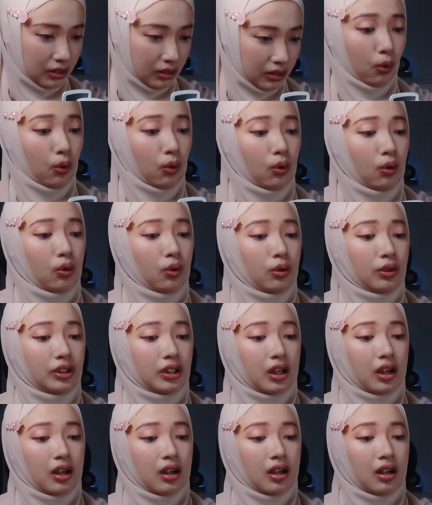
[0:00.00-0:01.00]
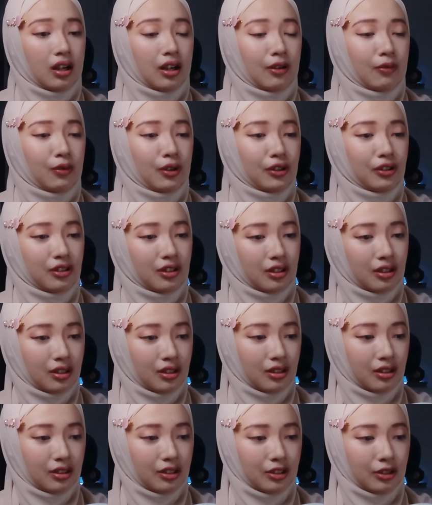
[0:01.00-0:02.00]
Oh yeah, I
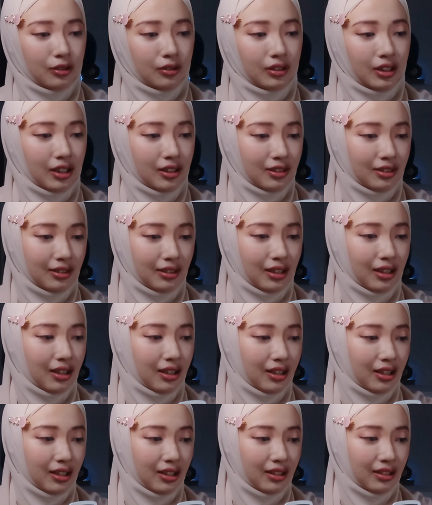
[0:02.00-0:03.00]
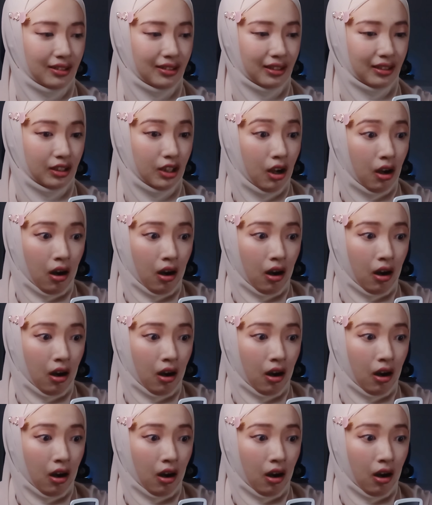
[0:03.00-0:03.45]
wonder. So that's lie.